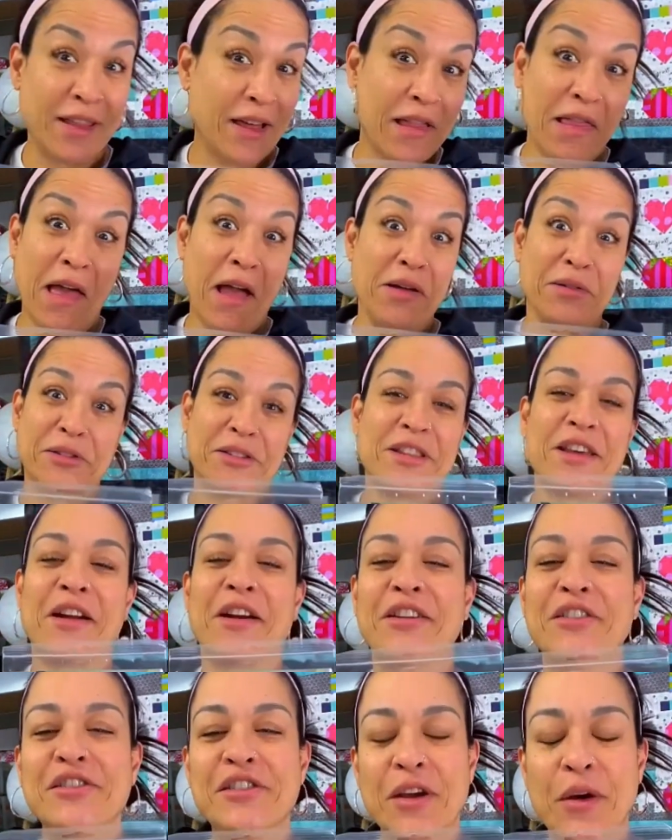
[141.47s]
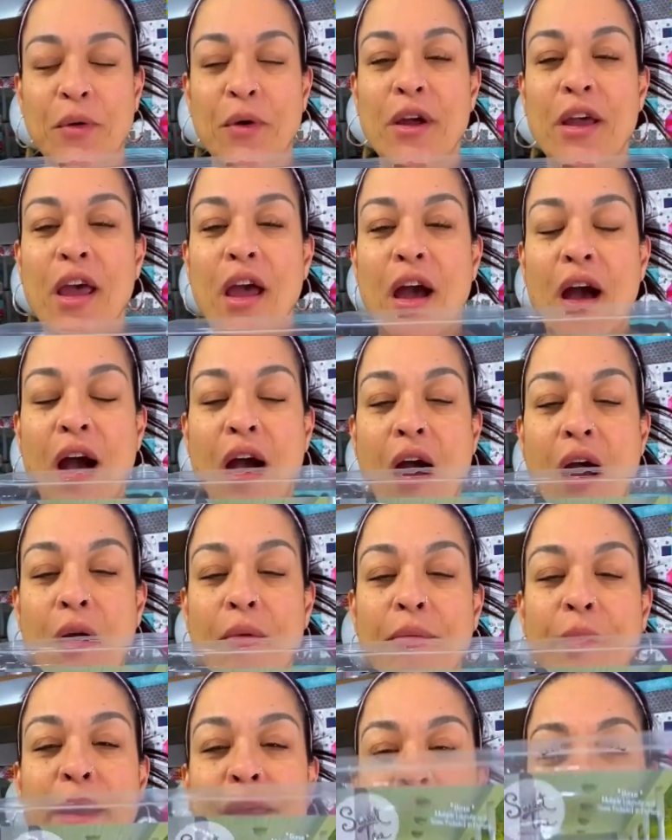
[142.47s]
the clouds there. So,
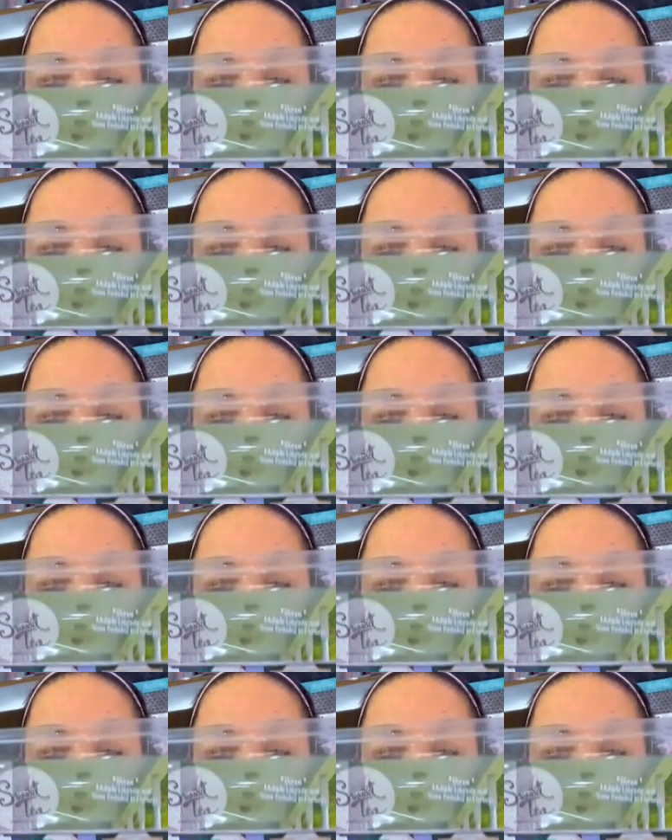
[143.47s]
but